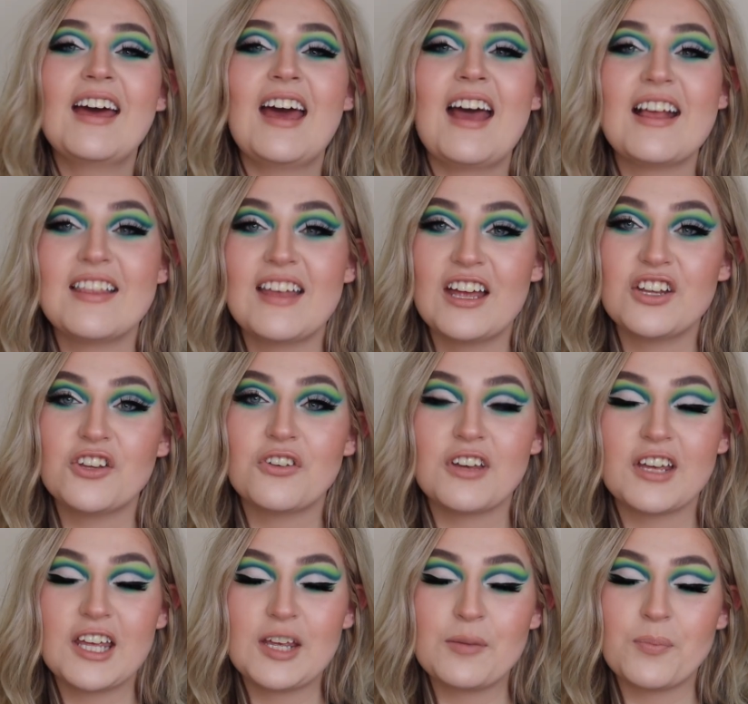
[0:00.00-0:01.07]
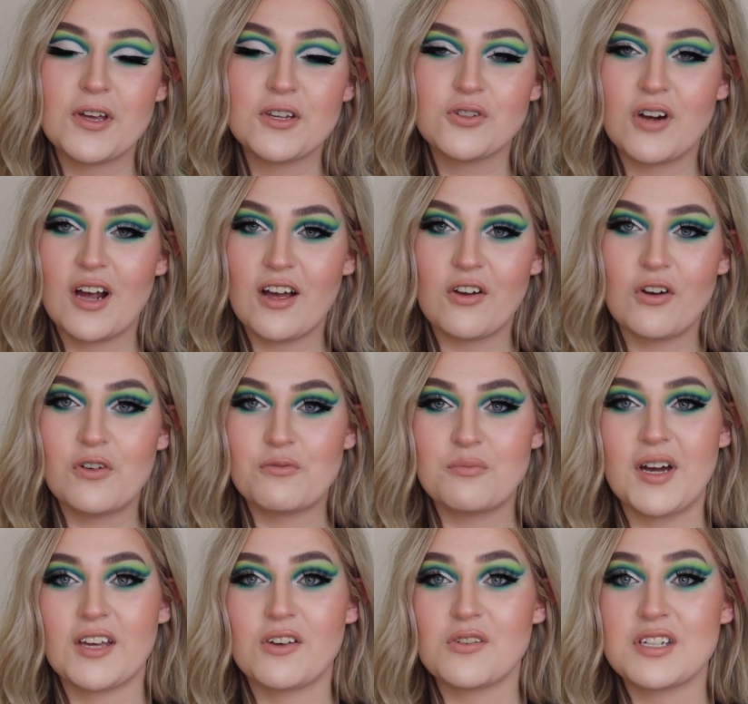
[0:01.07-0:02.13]
and then you can keep track of
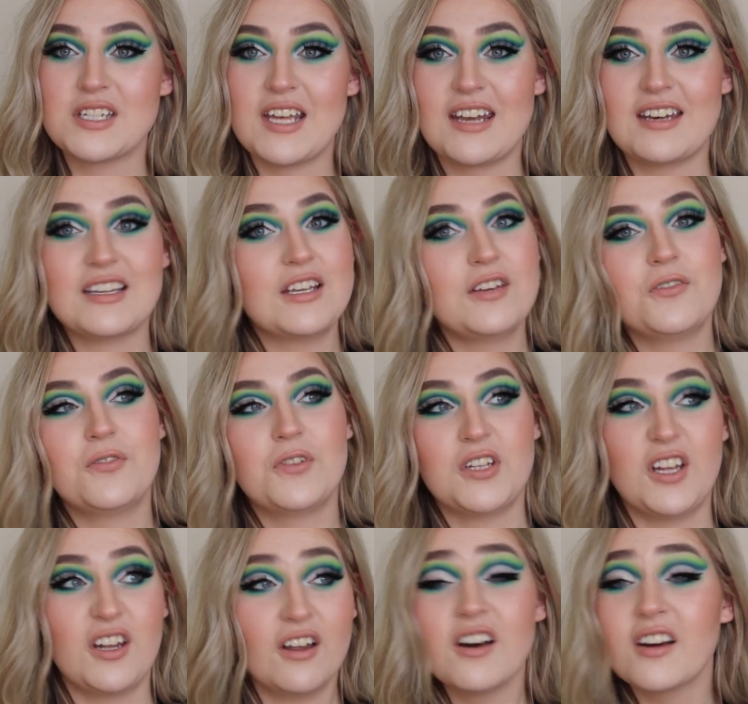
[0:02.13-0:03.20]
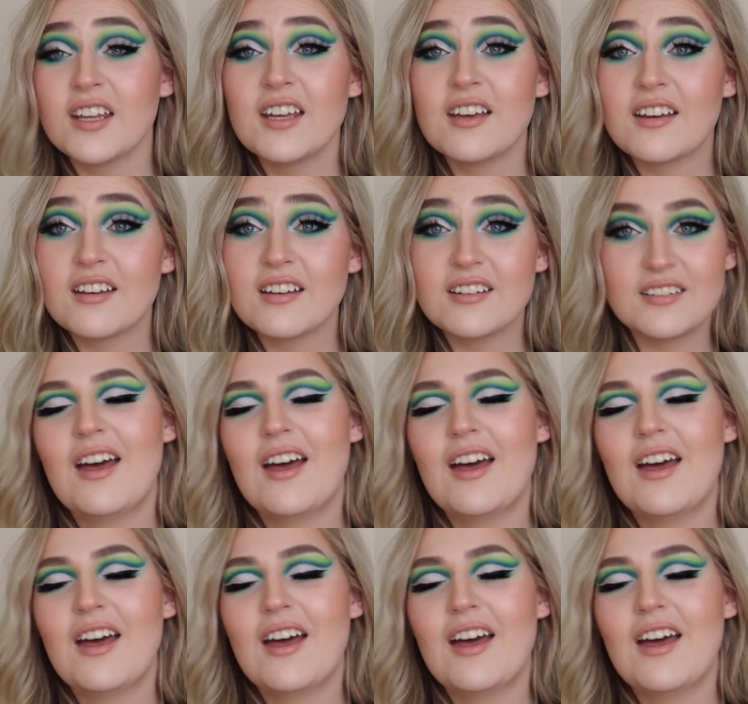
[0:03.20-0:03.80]
my content if you like.